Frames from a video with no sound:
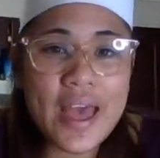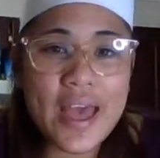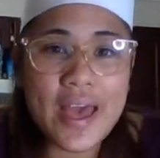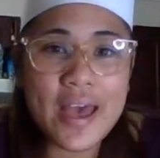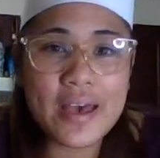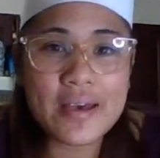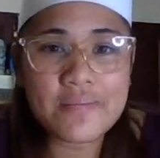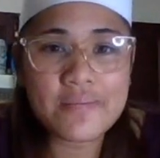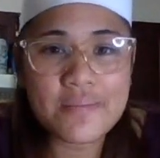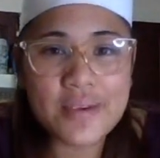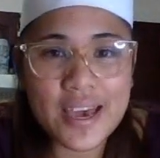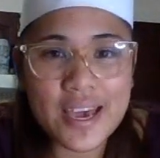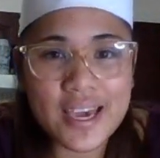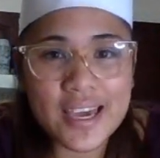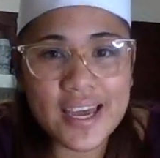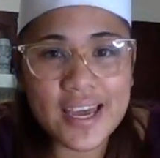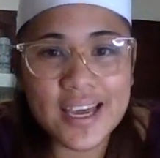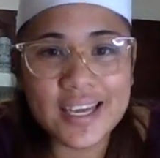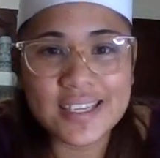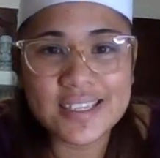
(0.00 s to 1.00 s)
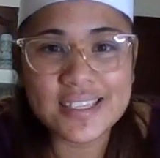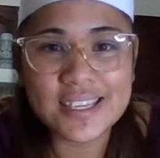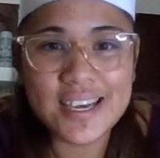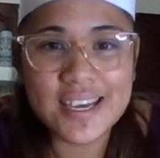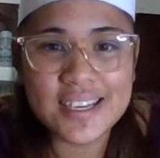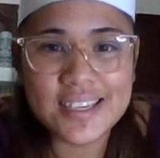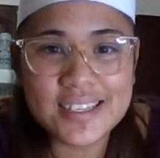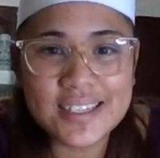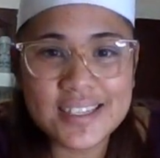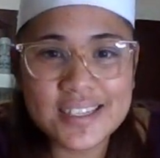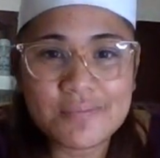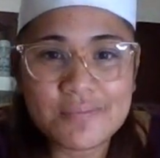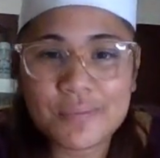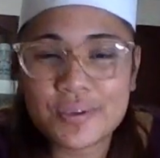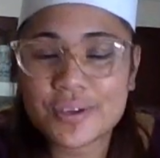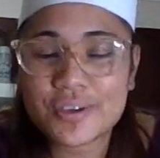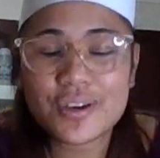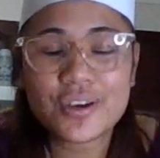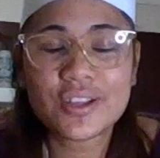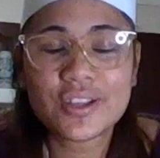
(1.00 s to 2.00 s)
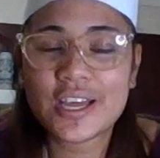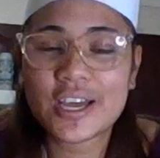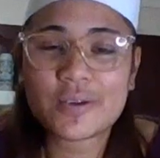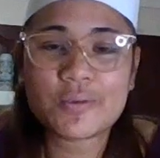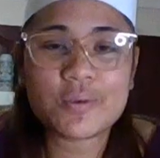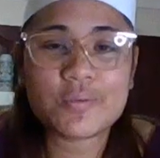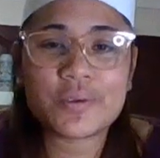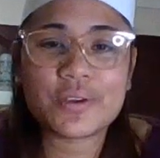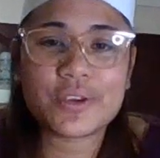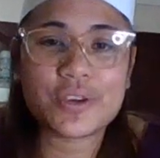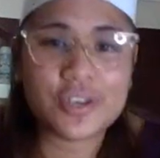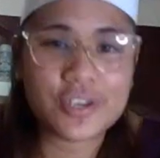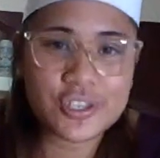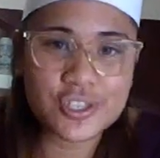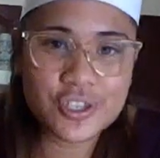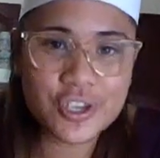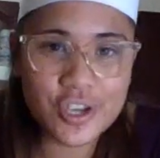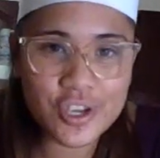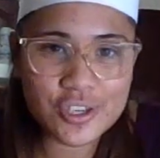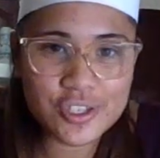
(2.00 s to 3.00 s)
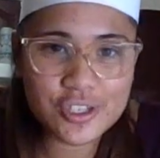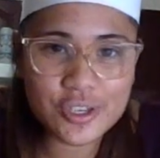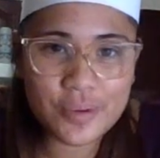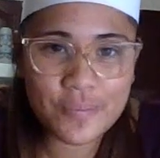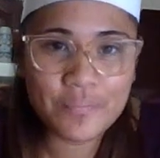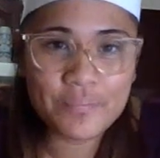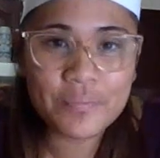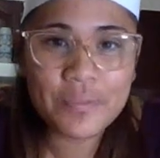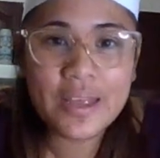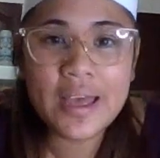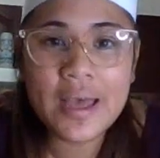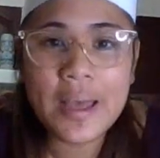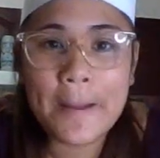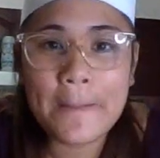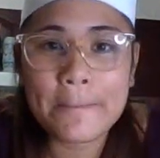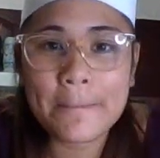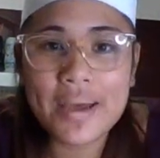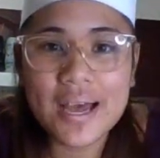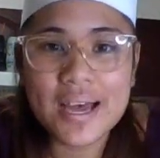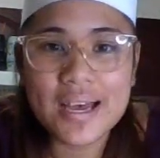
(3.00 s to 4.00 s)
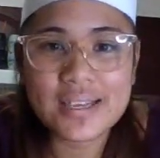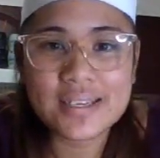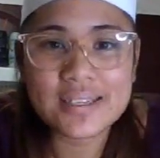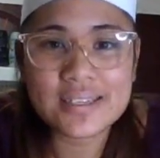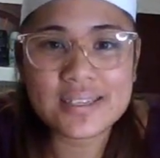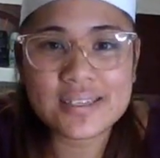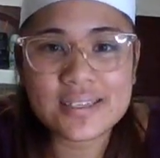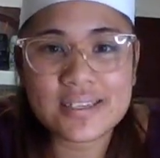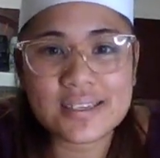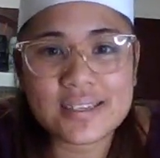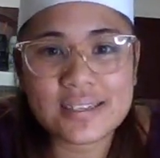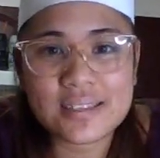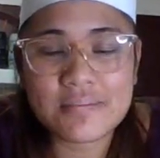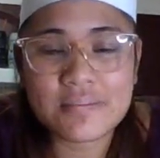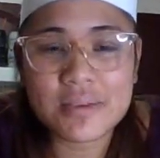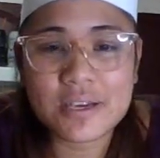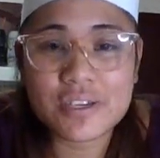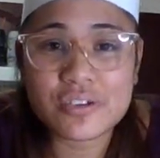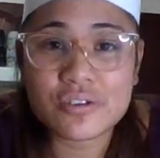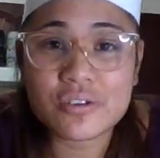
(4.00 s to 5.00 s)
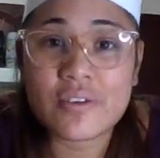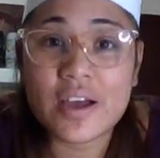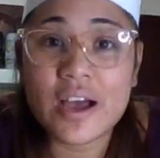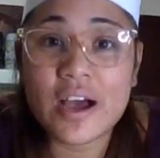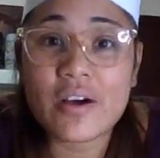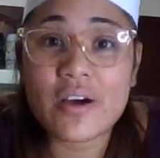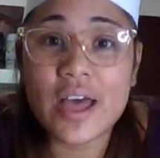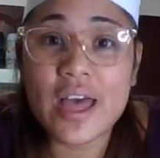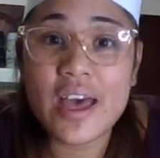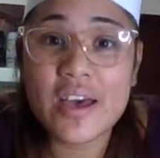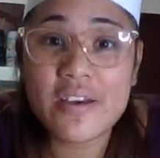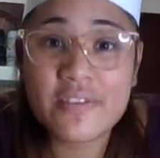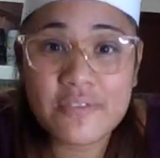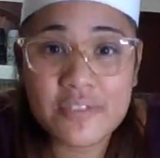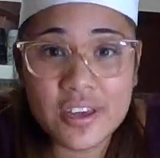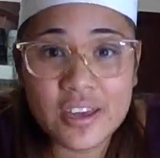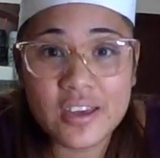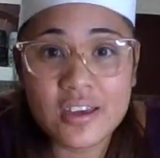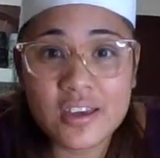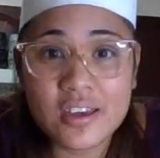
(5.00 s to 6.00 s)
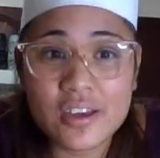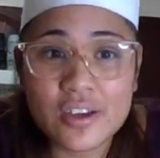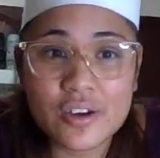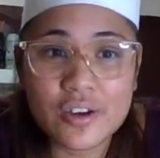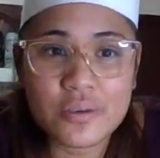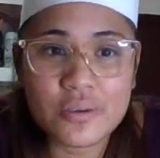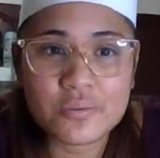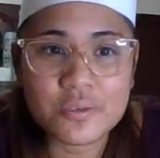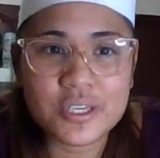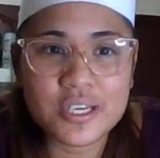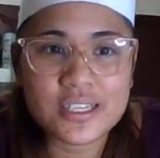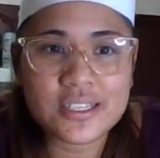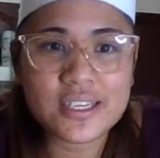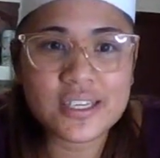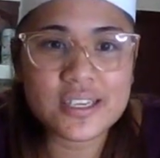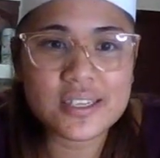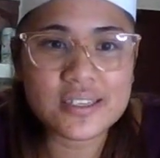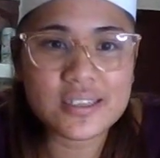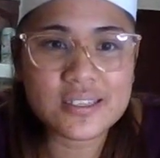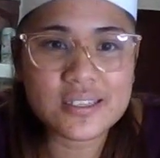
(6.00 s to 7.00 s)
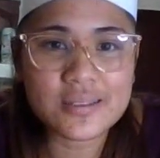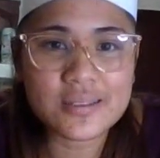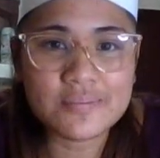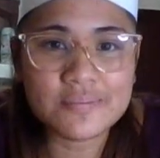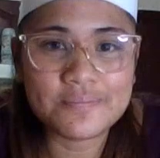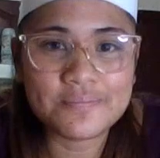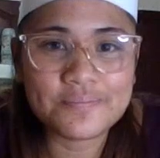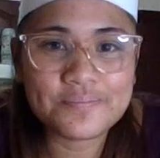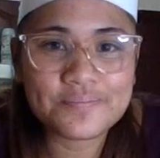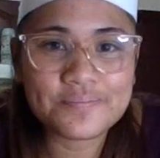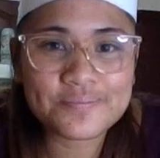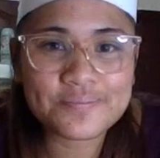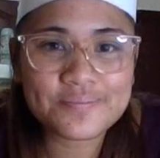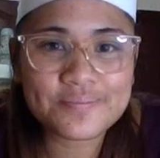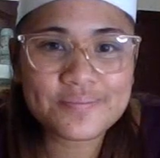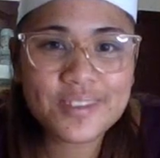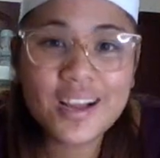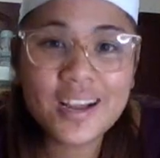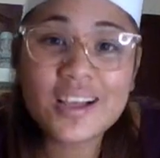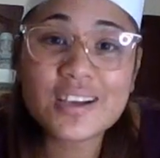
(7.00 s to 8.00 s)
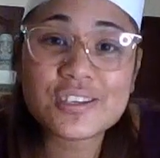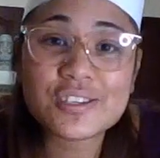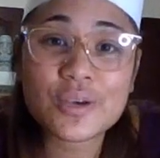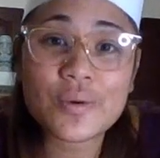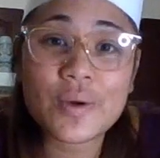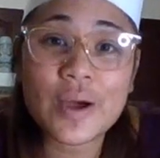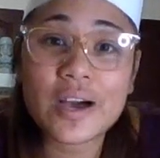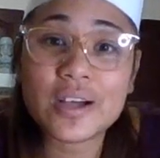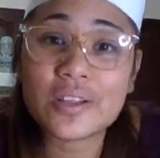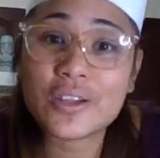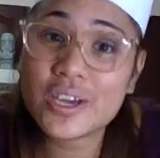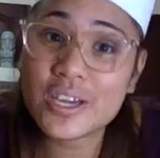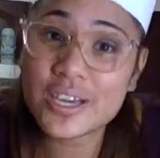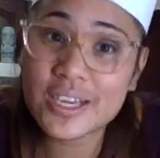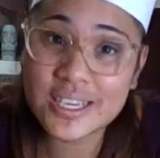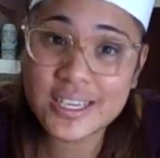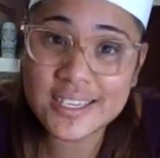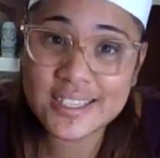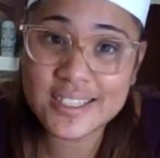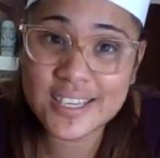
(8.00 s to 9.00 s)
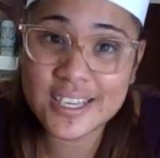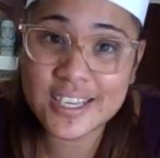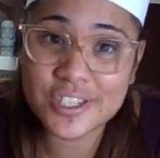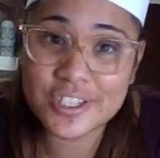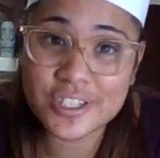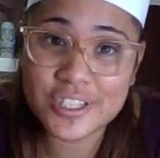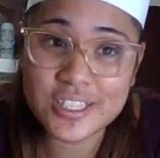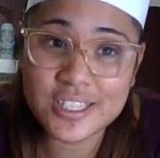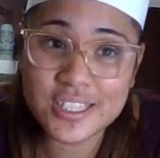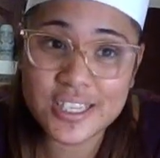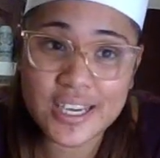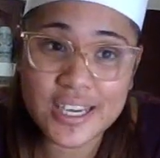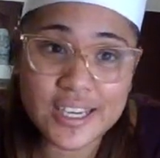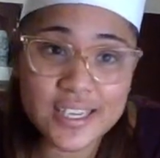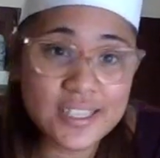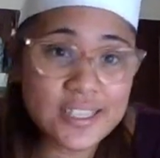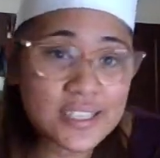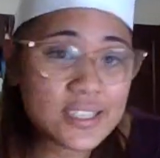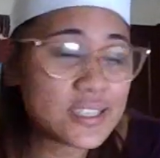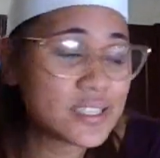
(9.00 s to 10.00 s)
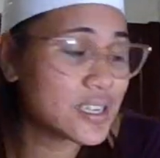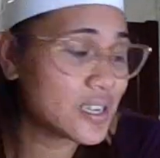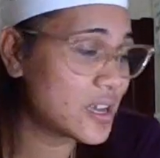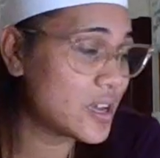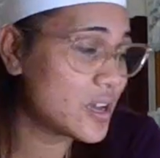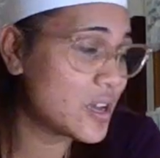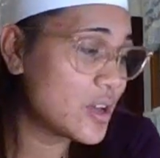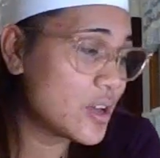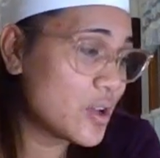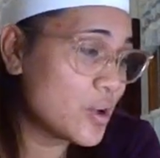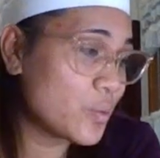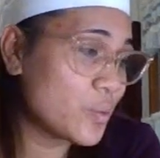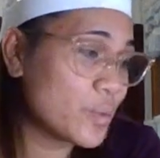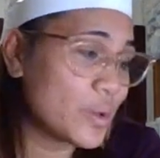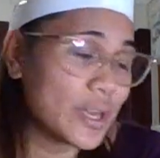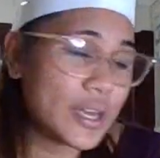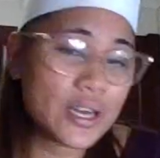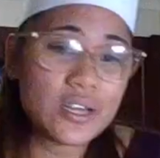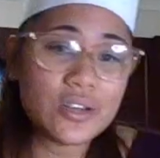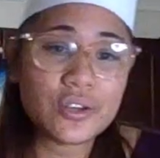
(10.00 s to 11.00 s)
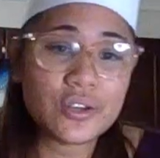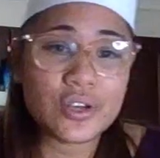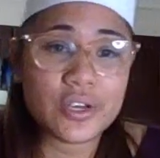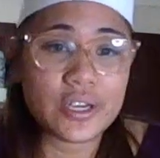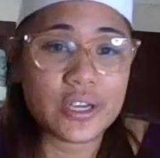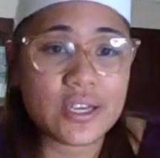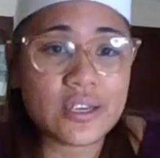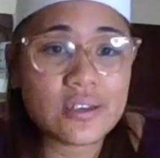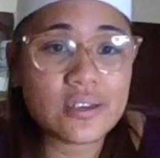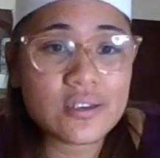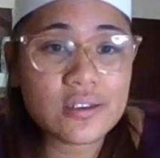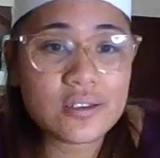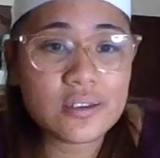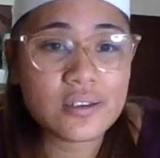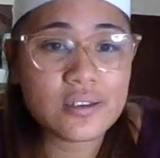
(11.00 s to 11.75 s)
M-A-S-S, but not like when we go to church. Mass is the measure of how heavy an object is. So our learning intention today is we are learning